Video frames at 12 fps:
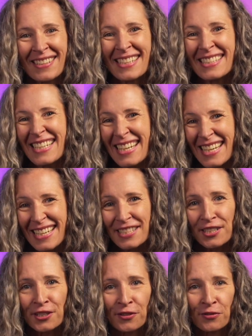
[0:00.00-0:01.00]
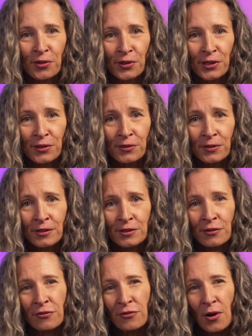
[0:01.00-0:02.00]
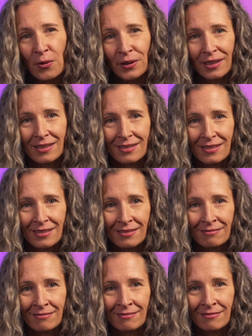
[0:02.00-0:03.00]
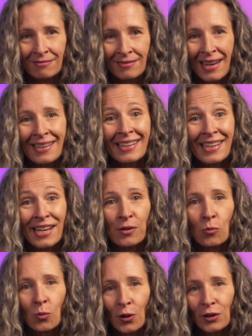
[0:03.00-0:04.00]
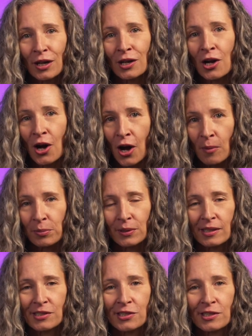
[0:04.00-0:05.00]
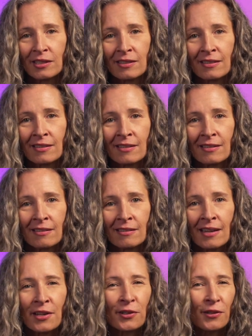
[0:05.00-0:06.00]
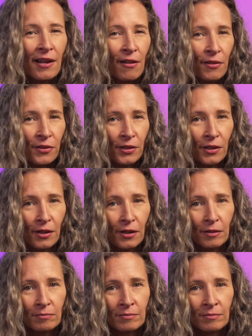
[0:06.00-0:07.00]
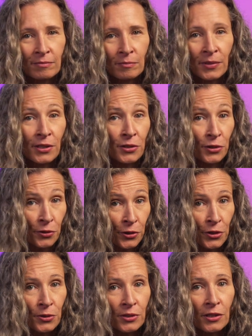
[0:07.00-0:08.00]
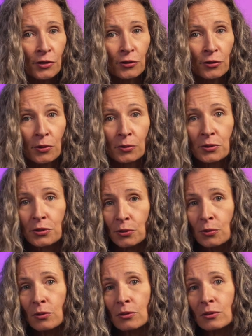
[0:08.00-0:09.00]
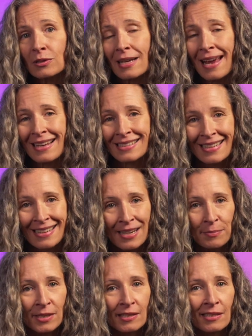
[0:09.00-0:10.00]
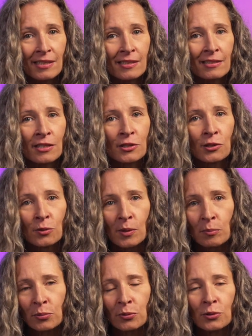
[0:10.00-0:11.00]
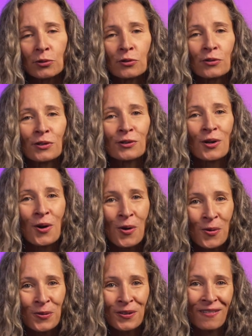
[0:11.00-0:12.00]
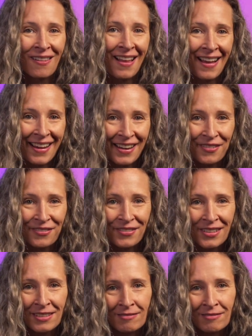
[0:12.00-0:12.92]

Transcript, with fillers: It's easier for you to focus and get work accomplished. And you're healthier because you're using your own tools as a hypnotist to improve your own life.